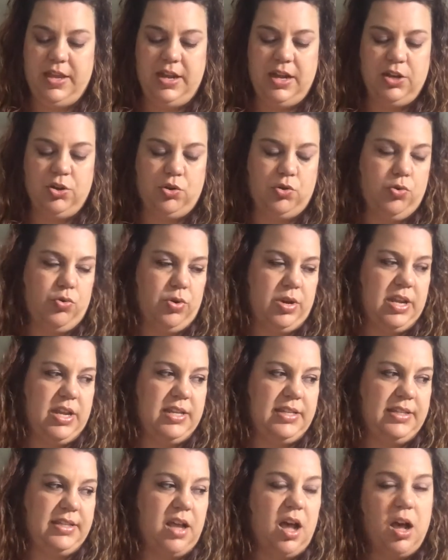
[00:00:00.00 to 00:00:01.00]

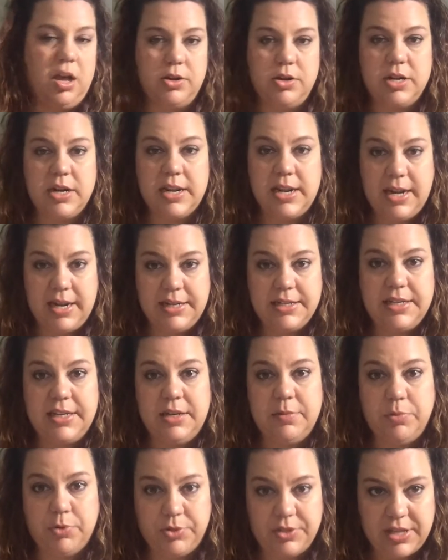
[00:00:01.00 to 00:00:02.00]
increase
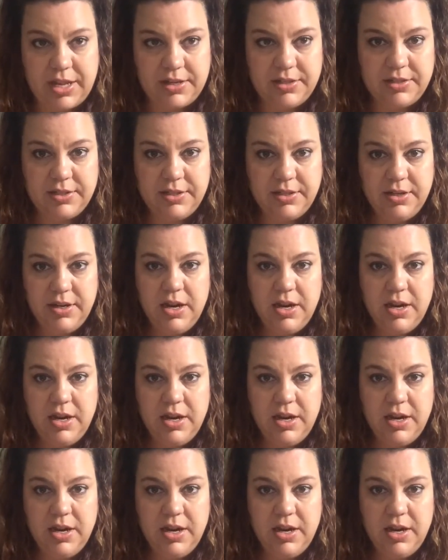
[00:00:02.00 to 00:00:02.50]
118%